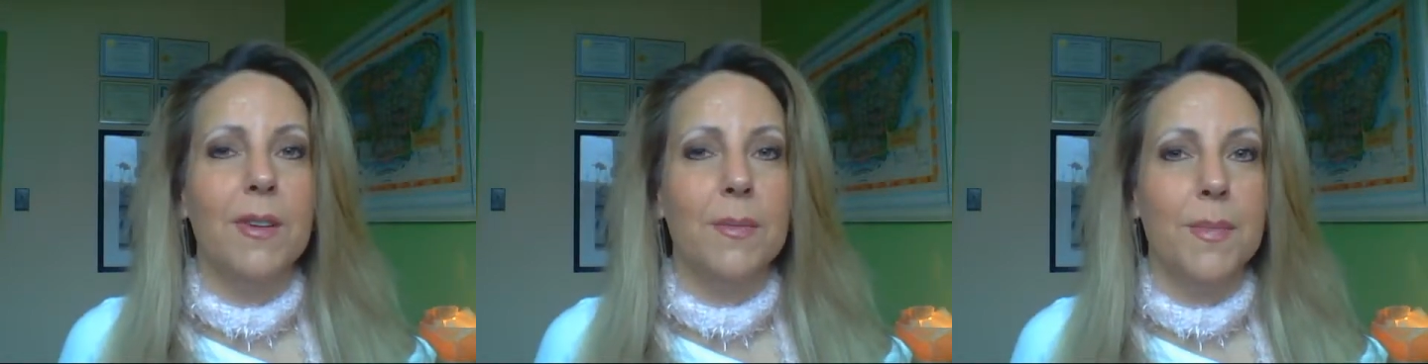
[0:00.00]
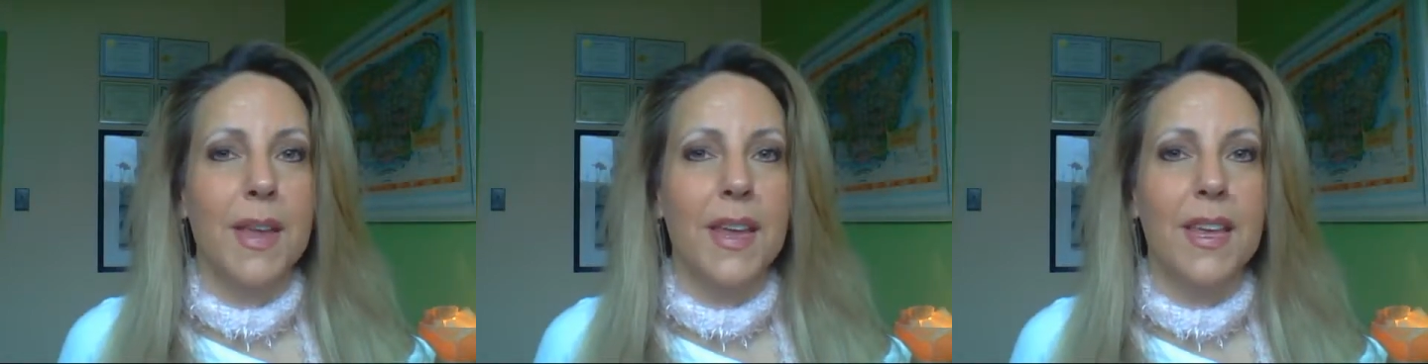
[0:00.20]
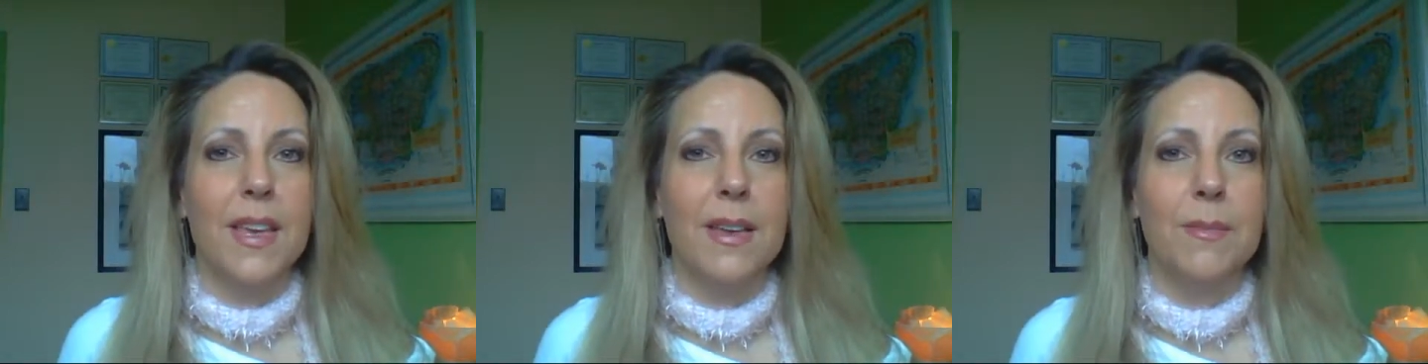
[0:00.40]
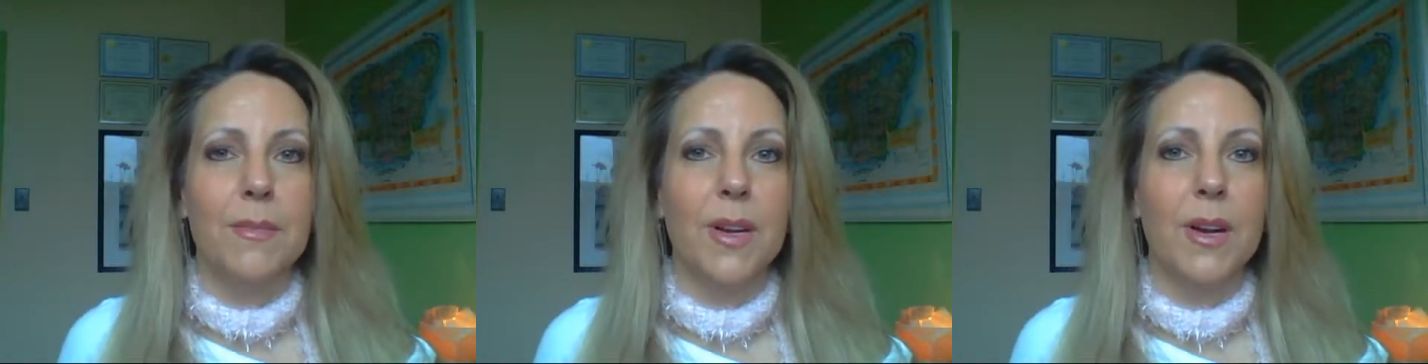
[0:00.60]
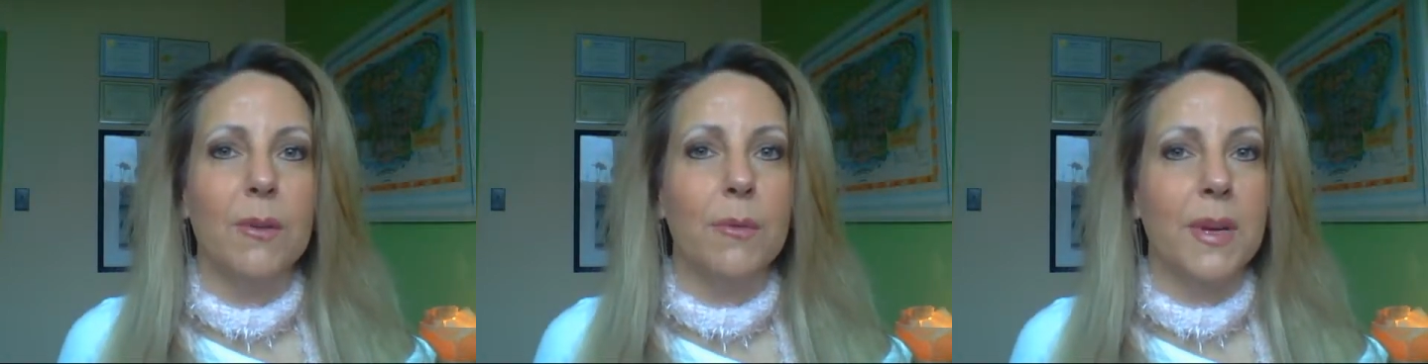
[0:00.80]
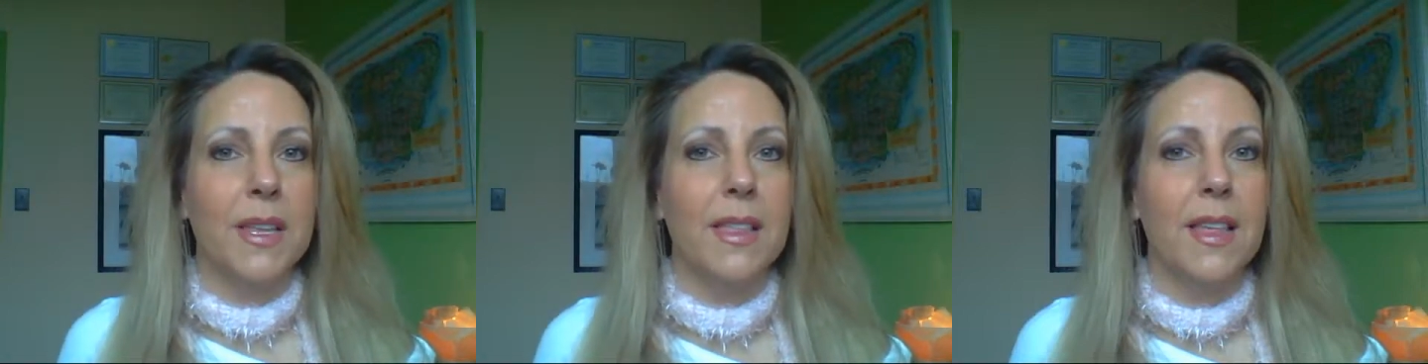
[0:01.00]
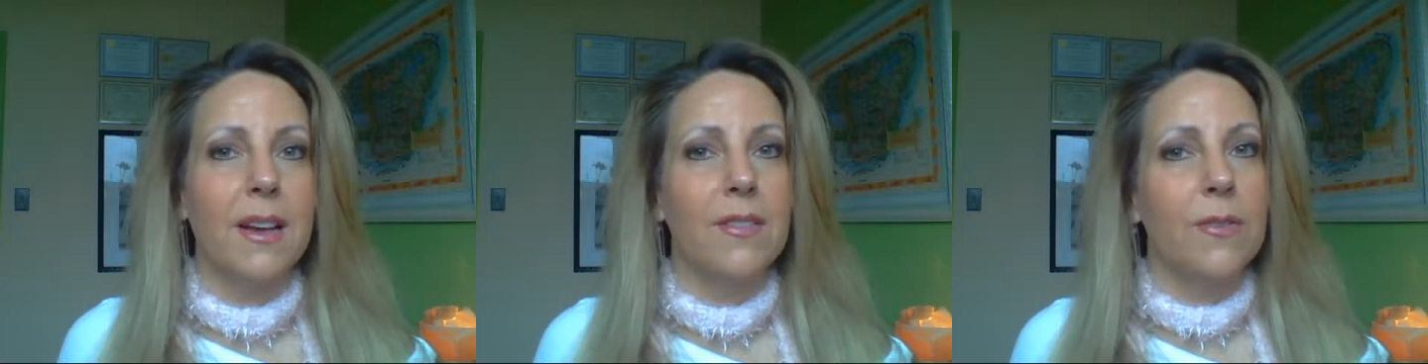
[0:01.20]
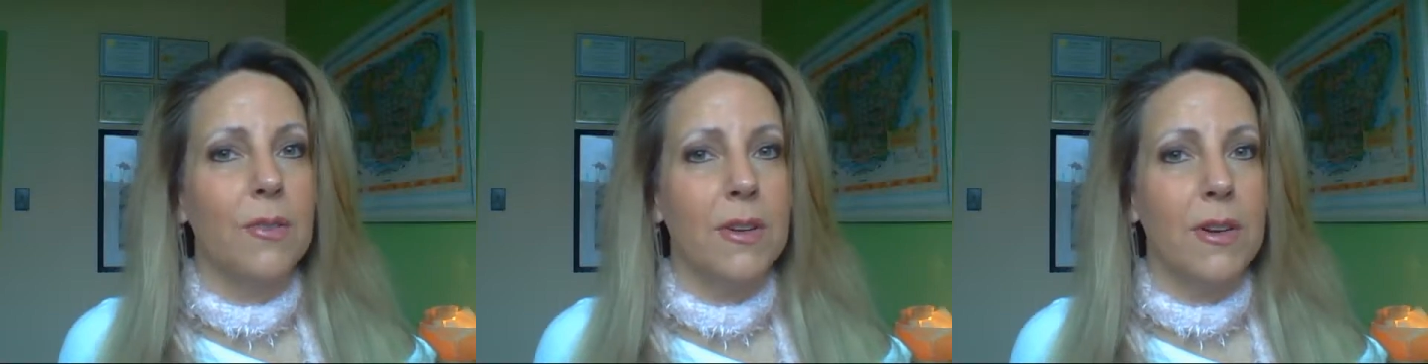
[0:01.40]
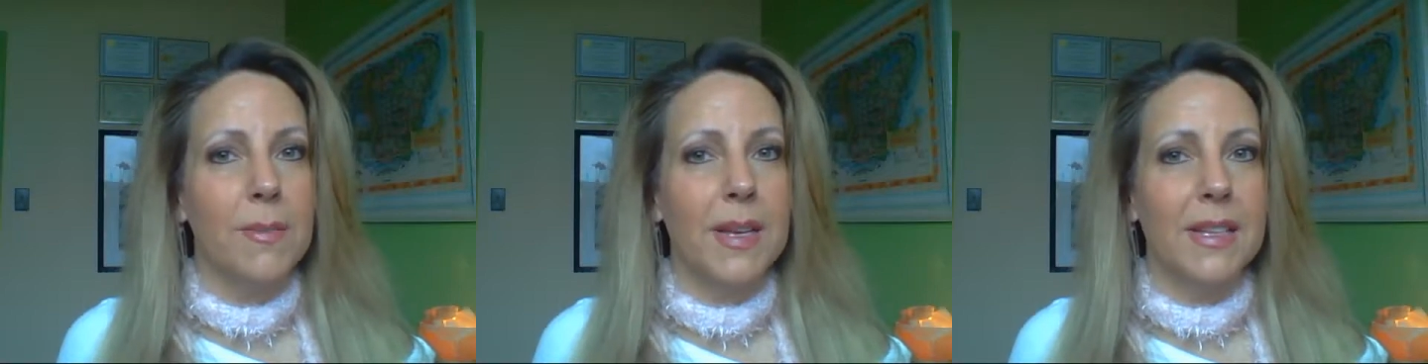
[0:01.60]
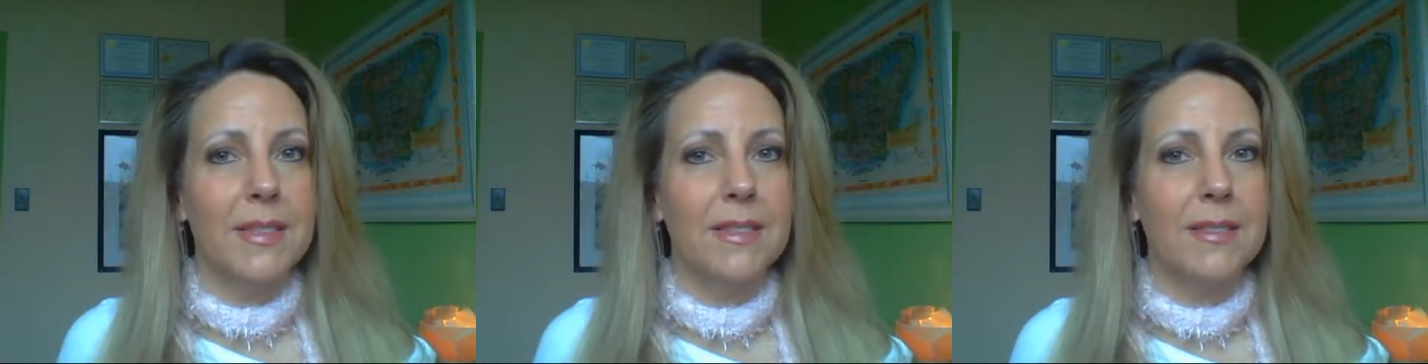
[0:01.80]
would make him a wreath out of
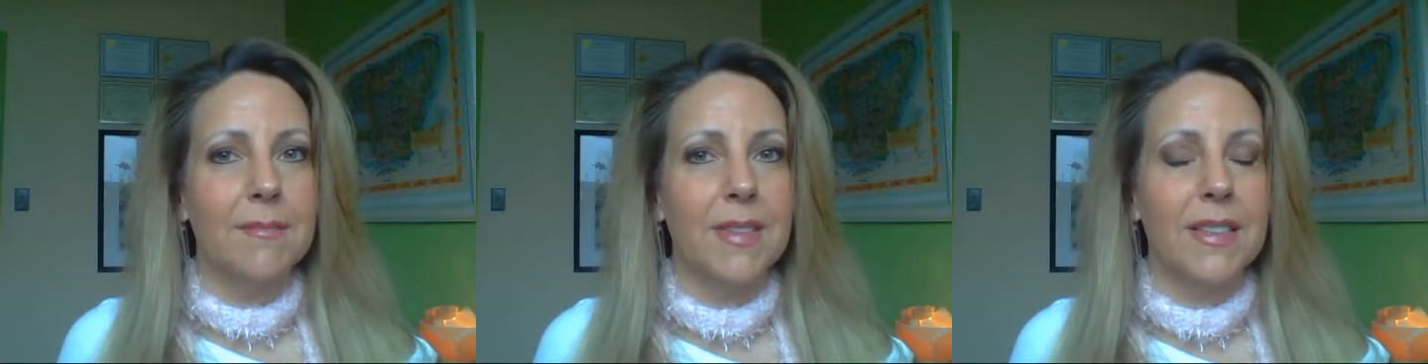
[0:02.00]
ornaments.